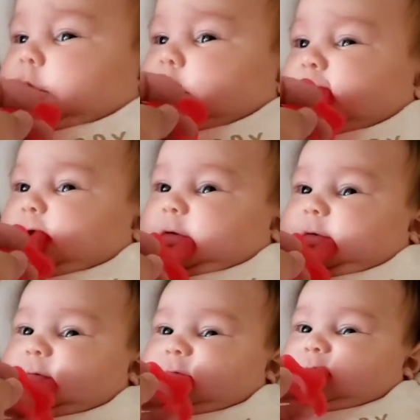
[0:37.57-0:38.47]
the
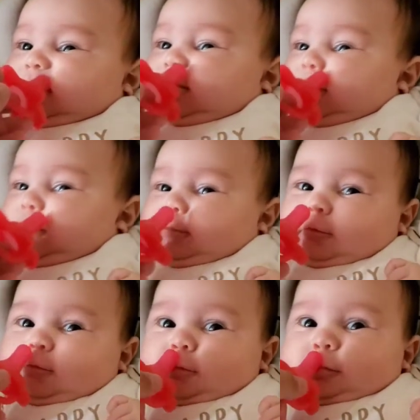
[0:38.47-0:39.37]
thumb. No, no, no,
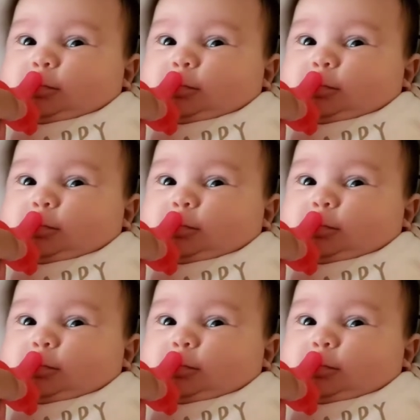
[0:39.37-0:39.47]
no.